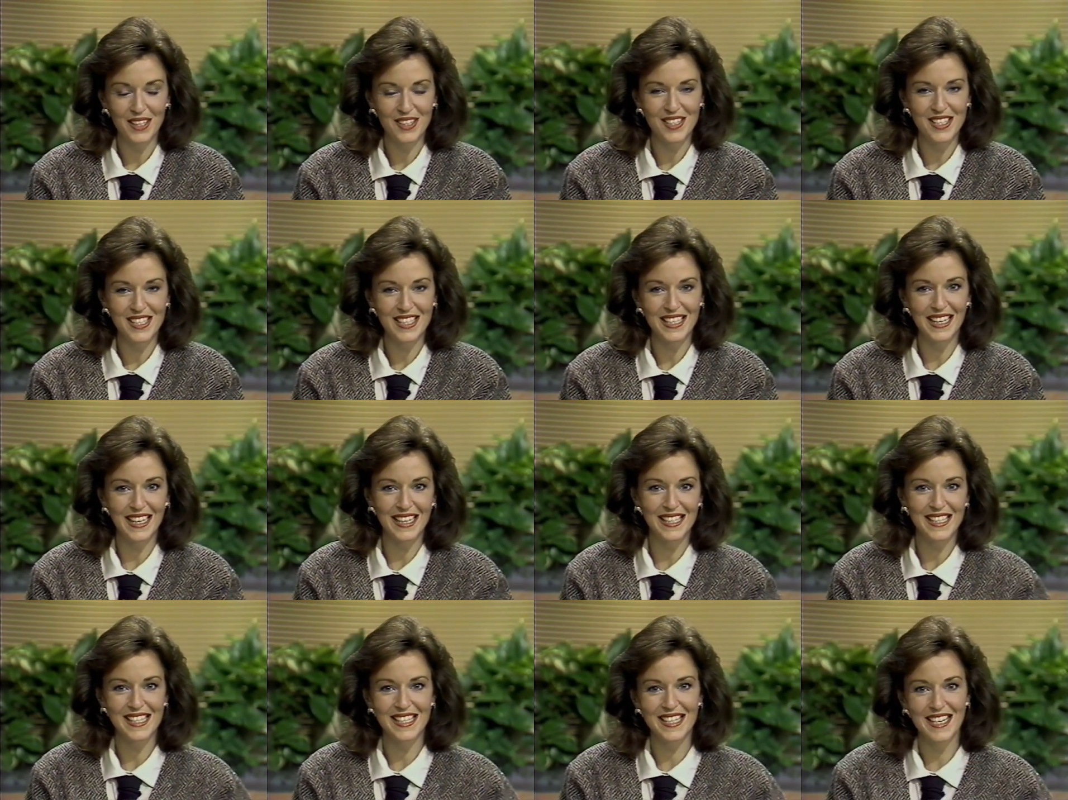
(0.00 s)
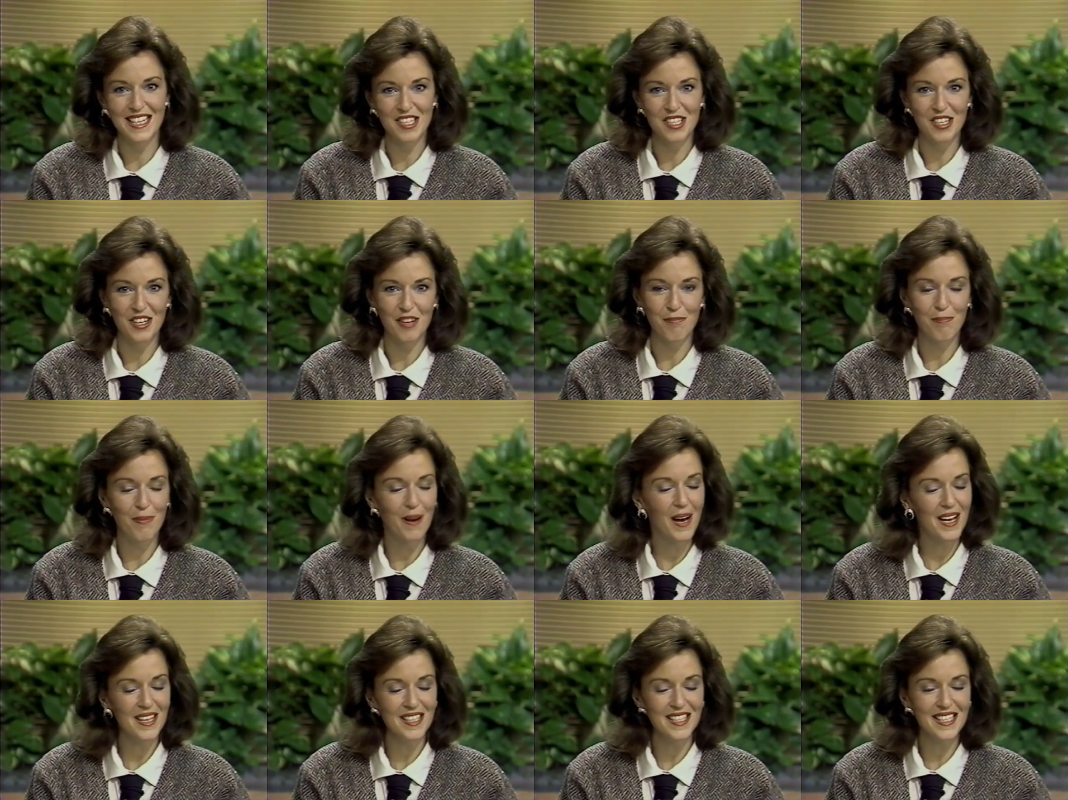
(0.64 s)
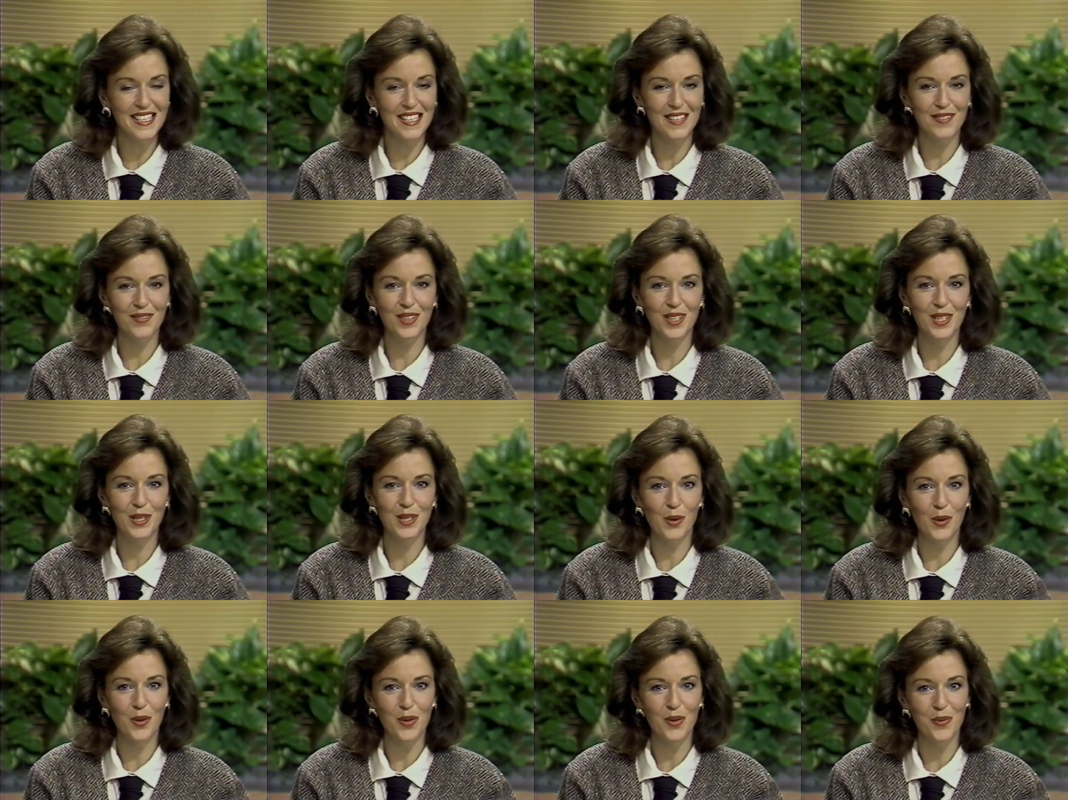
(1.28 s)
Here's tonight's edition of
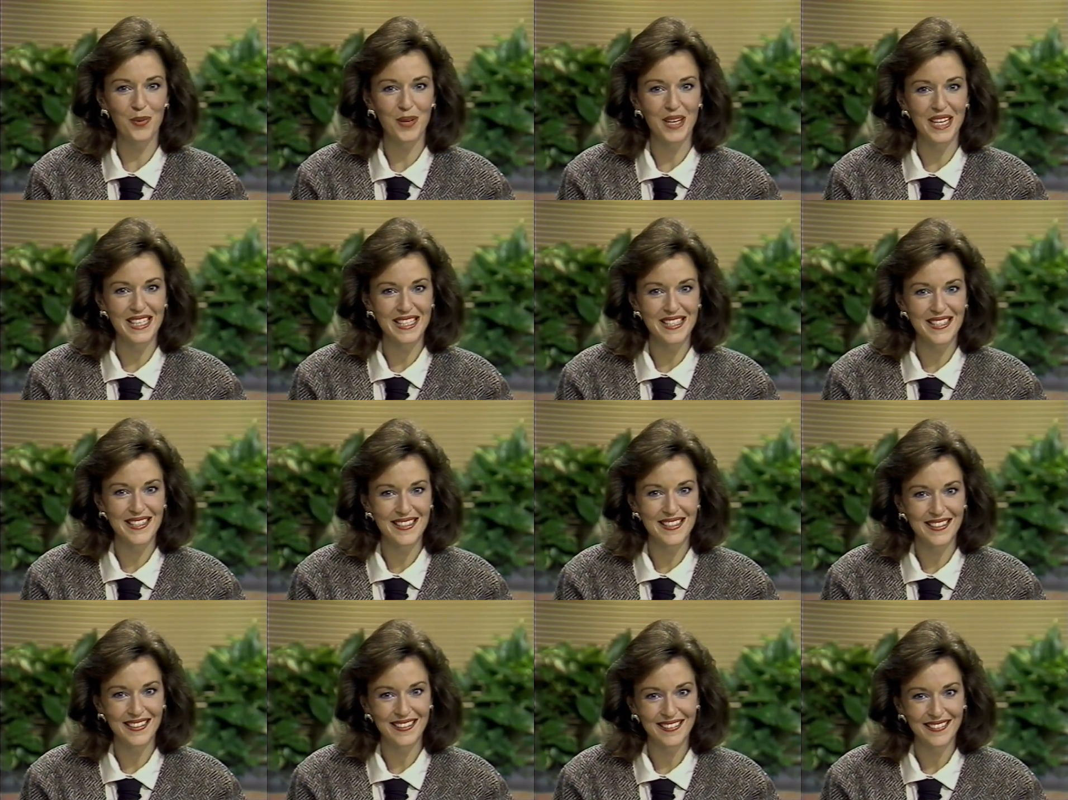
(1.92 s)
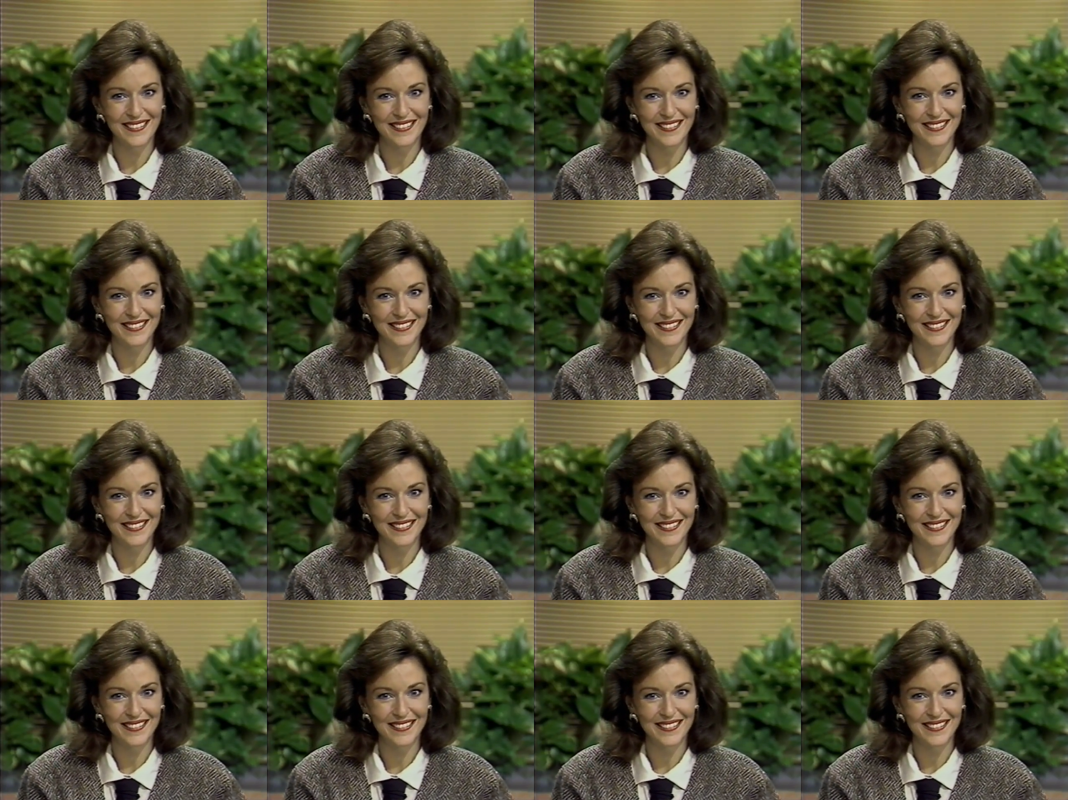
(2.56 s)
Positively Northwest.